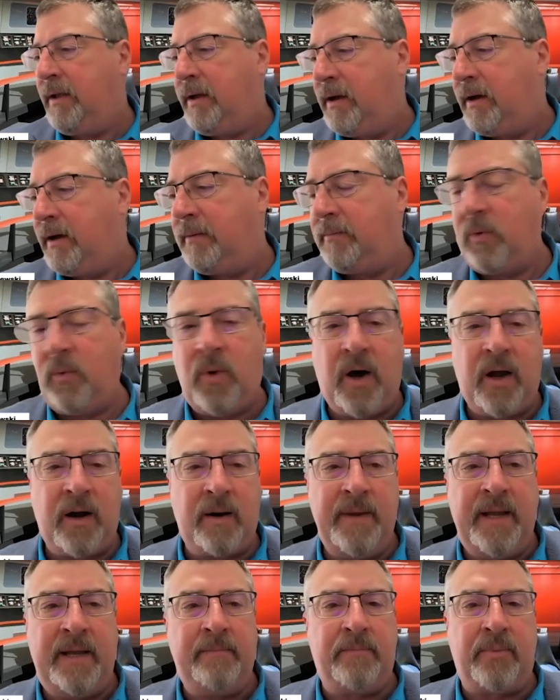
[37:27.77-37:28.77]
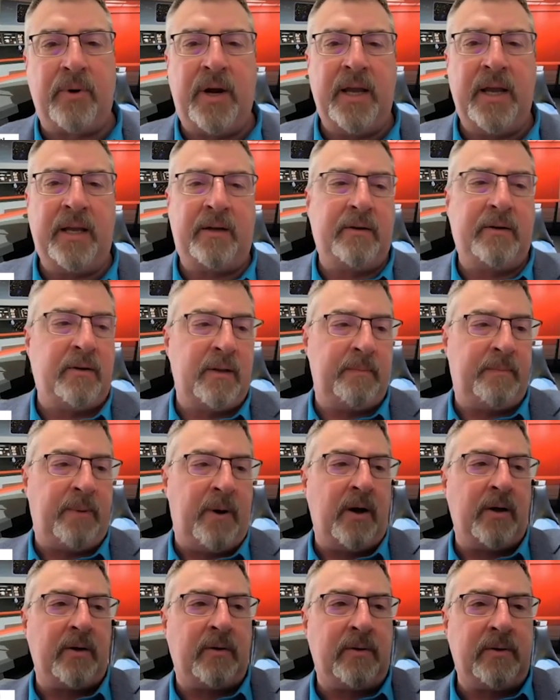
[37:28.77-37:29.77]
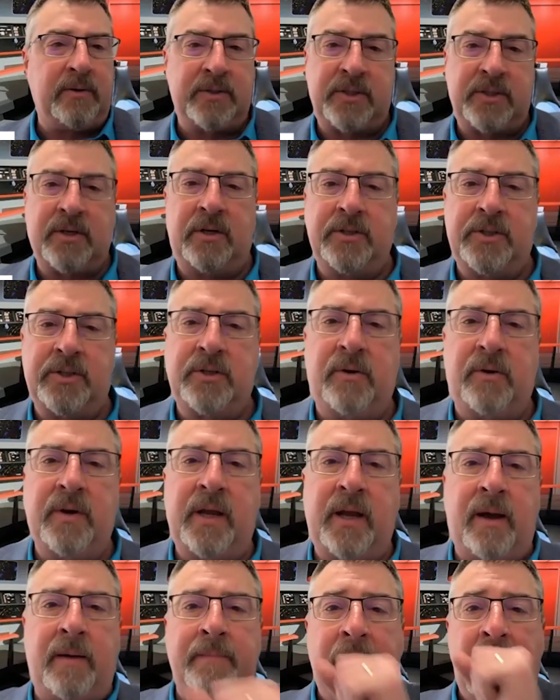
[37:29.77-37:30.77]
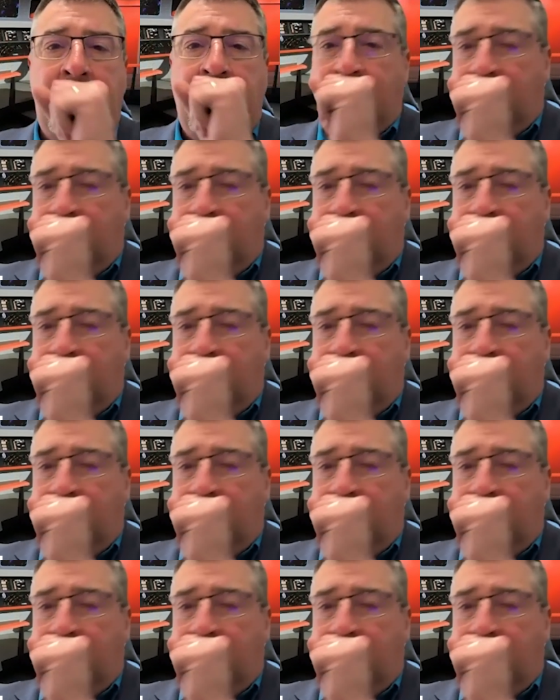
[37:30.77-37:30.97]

a water main break or the potholes start showing up.